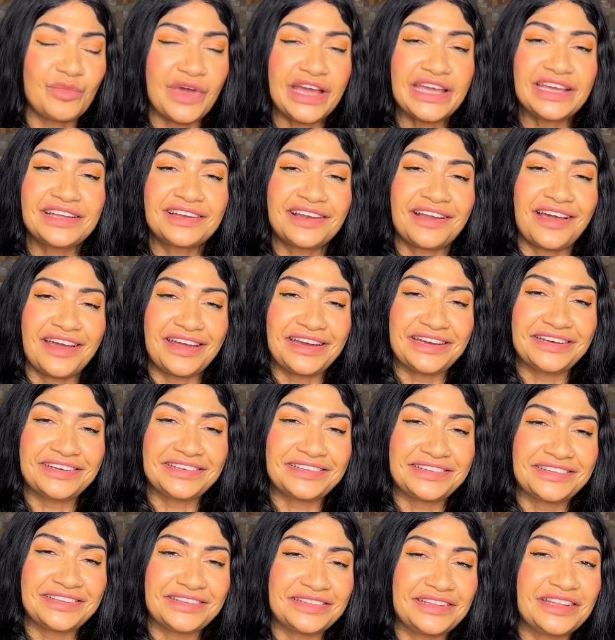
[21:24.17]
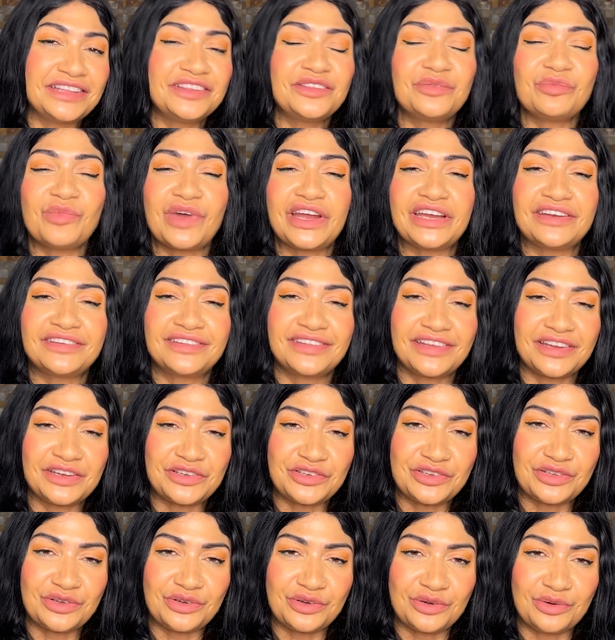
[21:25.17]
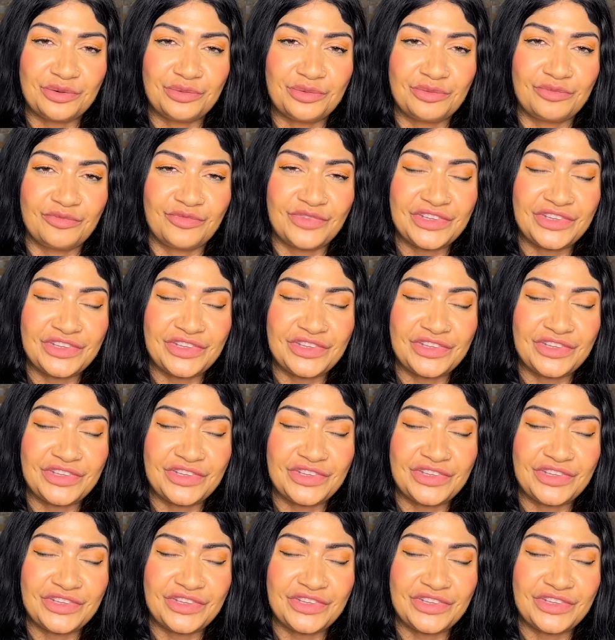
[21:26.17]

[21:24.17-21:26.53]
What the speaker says: my clients this mindset too,